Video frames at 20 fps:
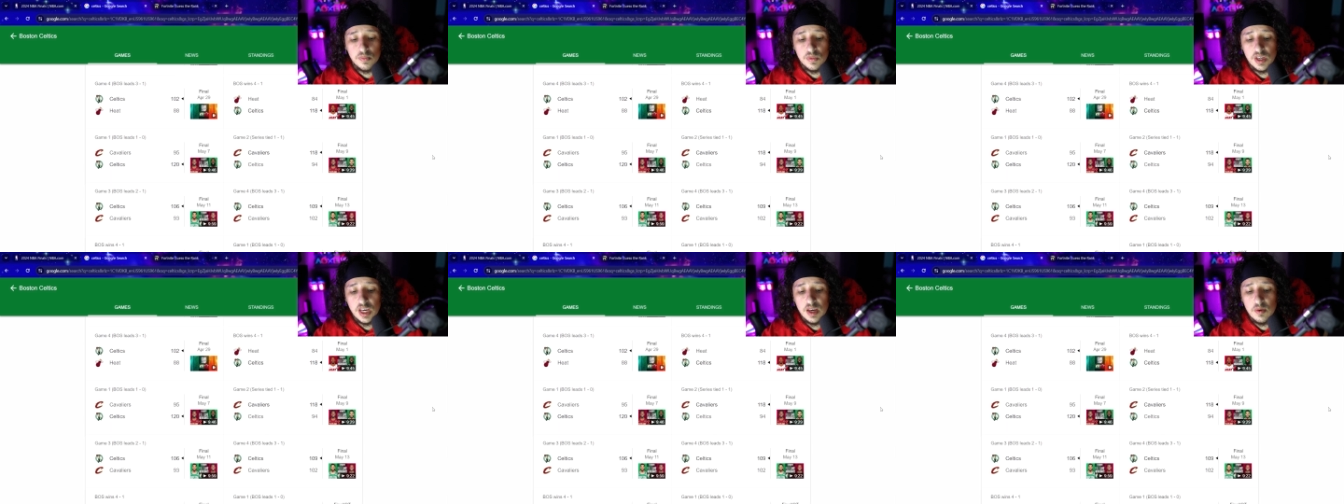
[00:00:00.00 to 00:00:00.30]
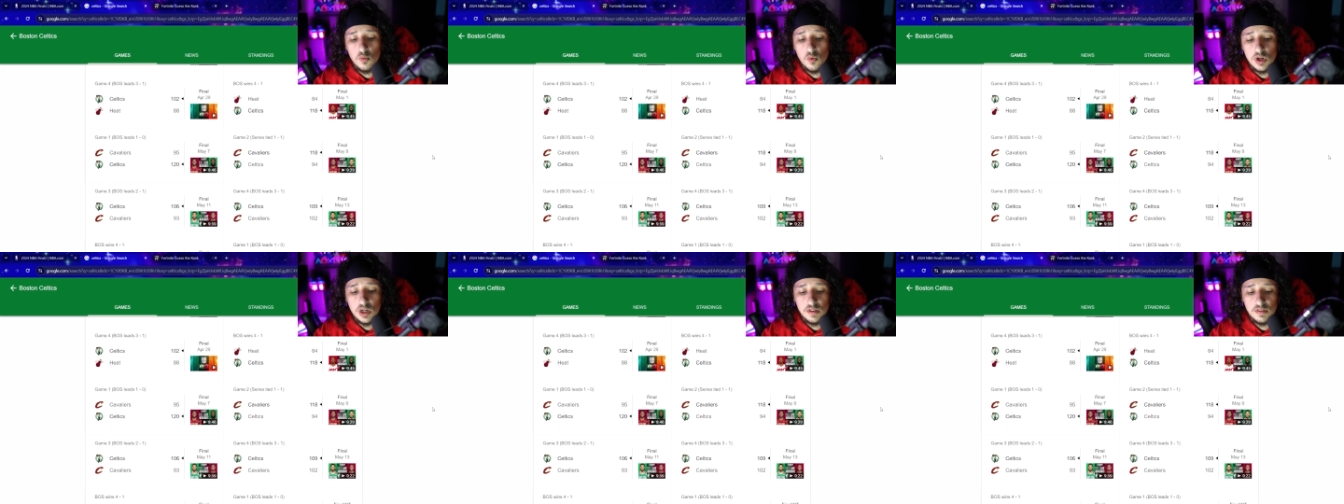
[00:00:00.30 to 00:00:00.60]

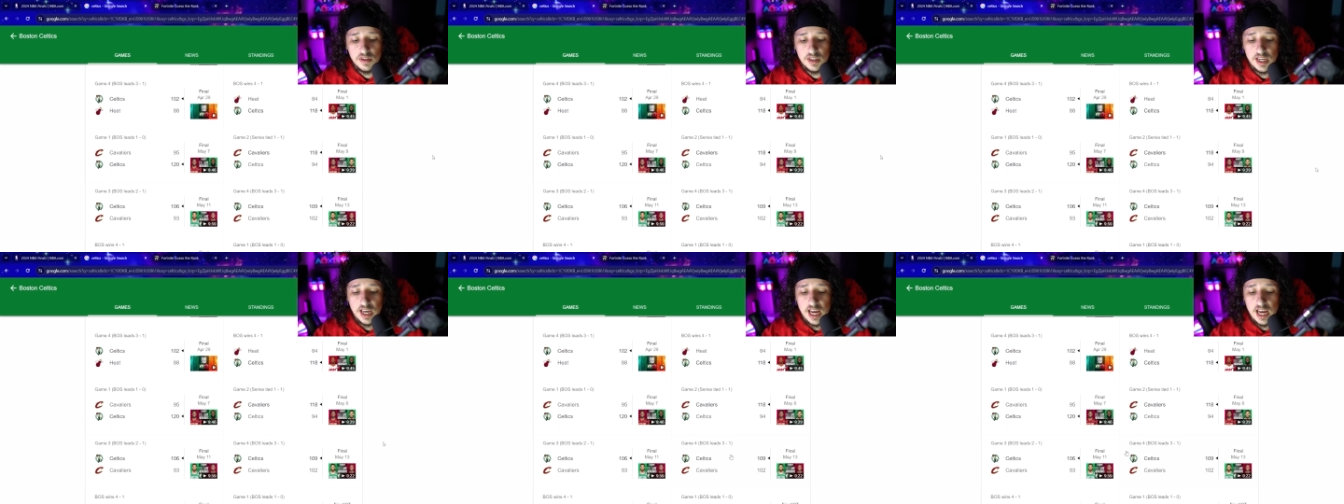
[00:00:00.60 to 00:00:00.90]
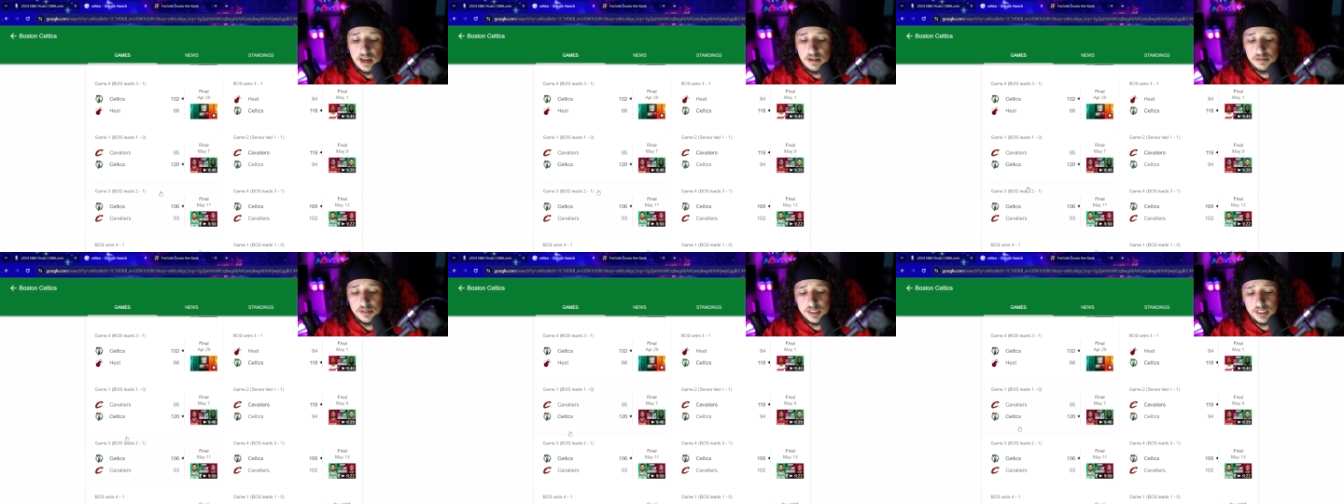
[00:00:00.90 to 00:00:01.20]
Game one of the
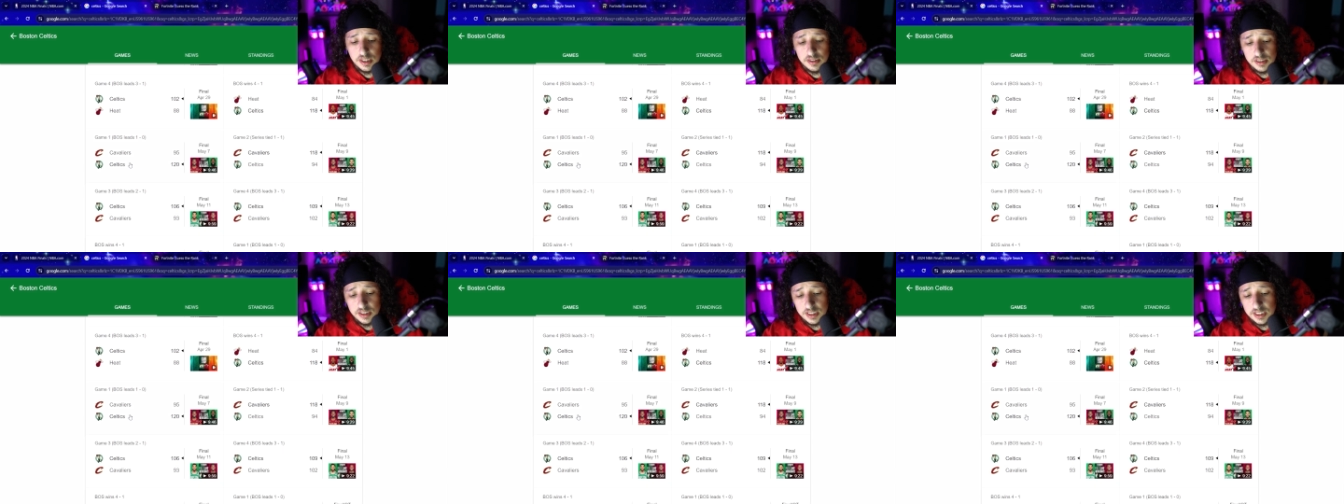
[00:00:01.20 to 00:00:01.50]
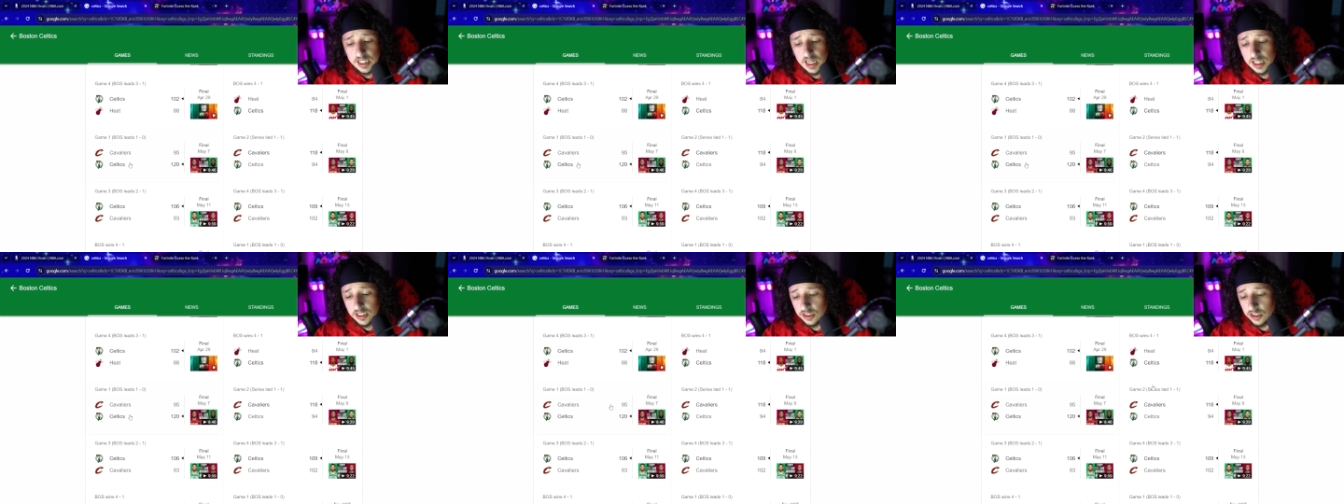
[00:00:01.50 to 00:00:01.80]
Cavs,
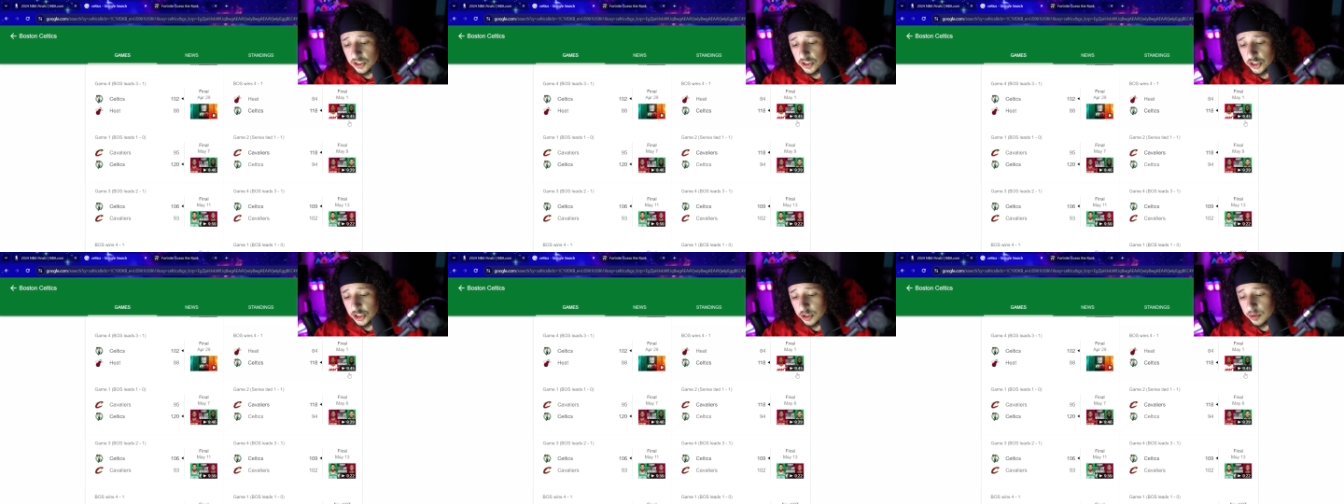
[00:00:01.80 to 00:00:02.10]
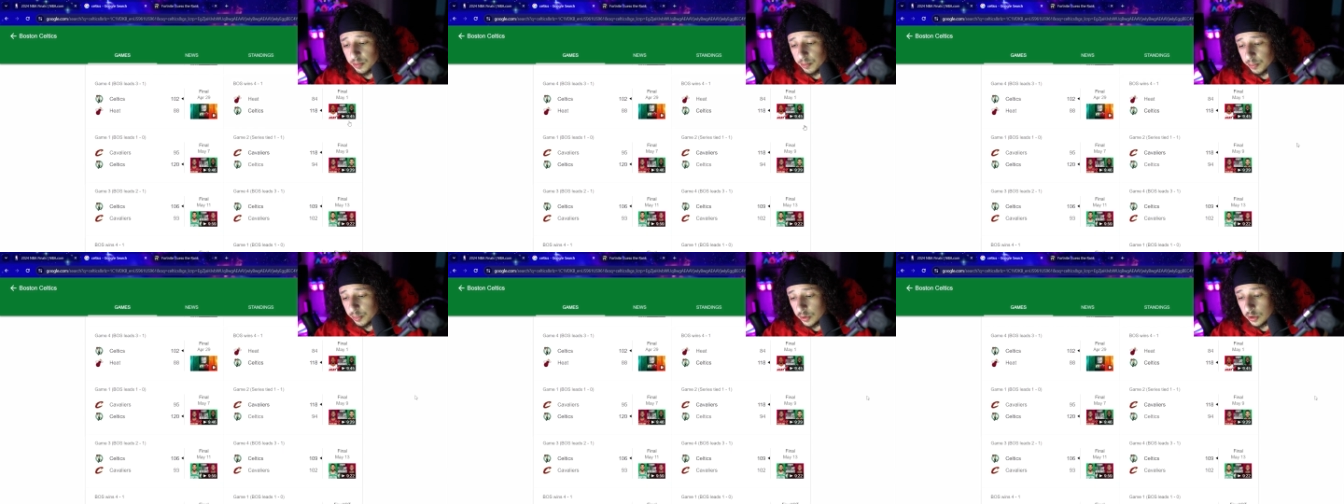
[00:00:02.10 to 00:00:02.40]
Celtics actually
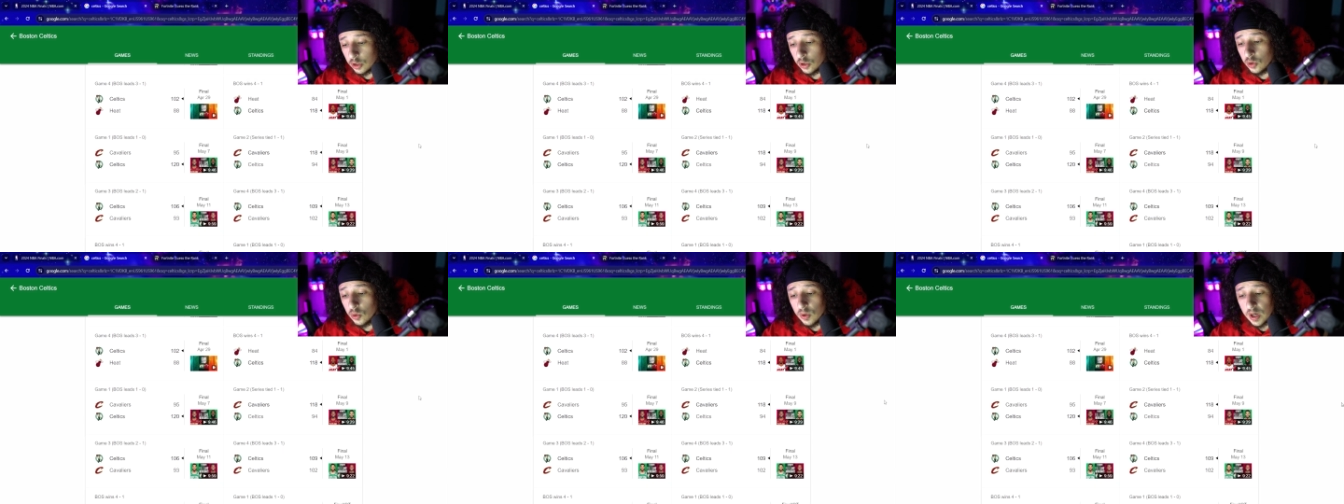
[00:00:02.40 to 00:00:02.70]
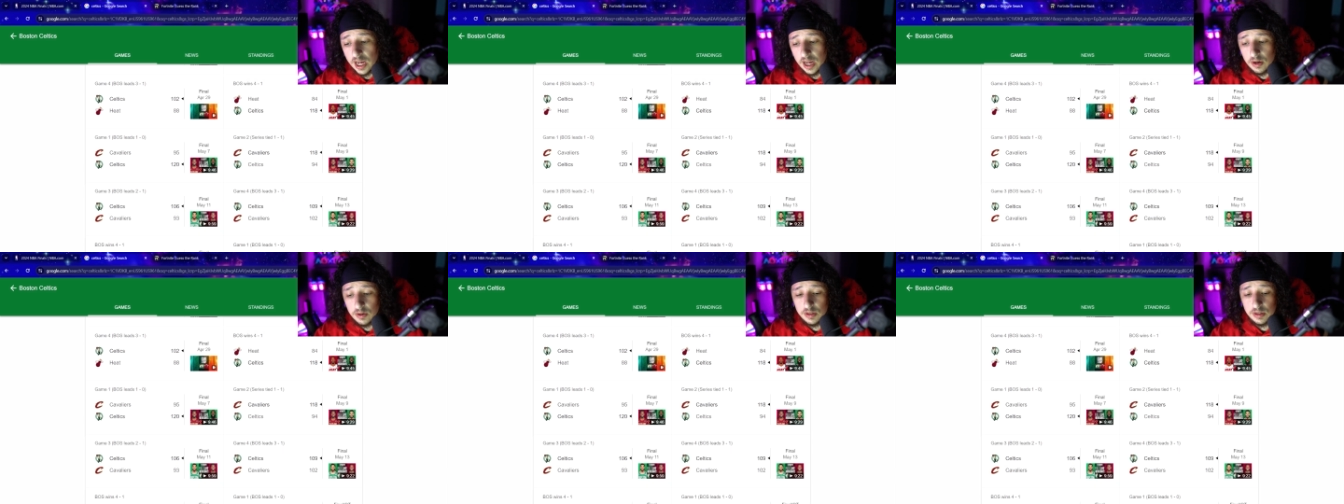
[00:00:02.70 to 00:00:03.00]
just
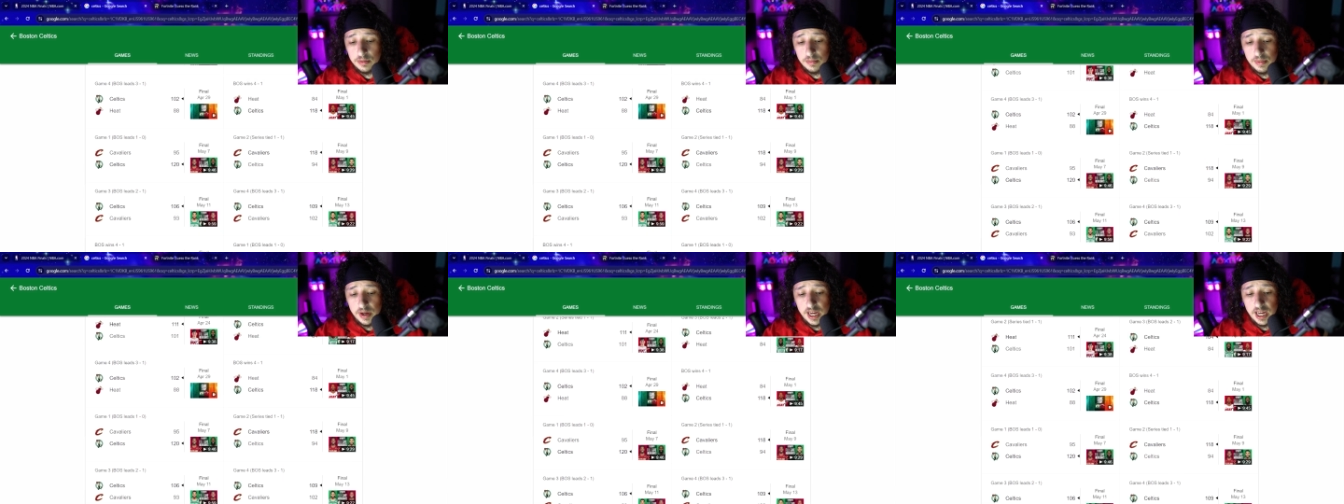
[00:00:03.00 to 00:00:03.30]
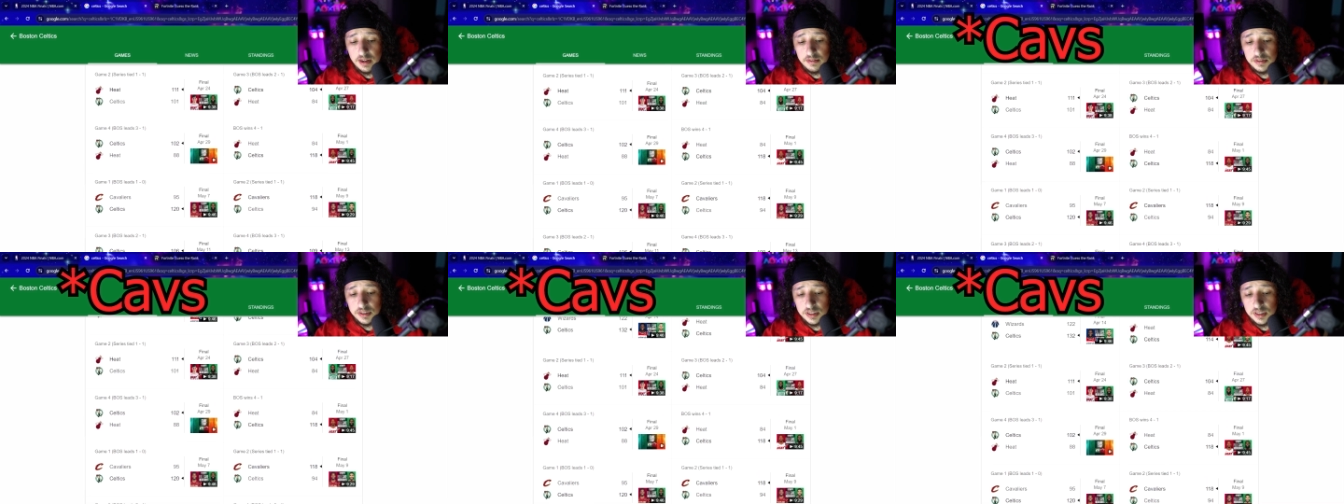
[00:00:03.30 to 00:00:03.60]
blew out the
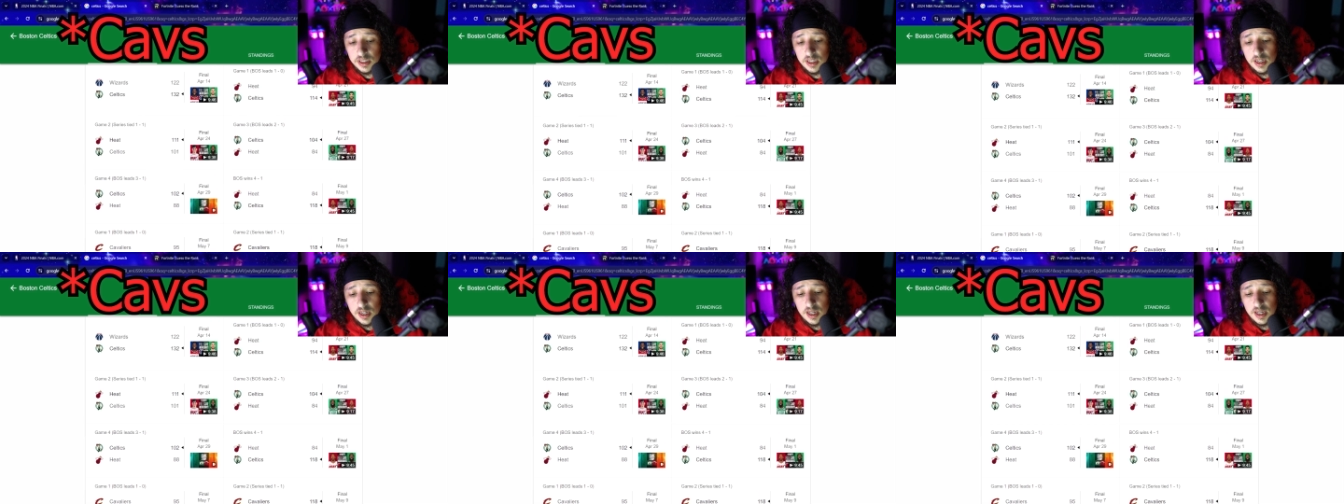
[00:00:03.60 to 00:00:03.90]
Mavs.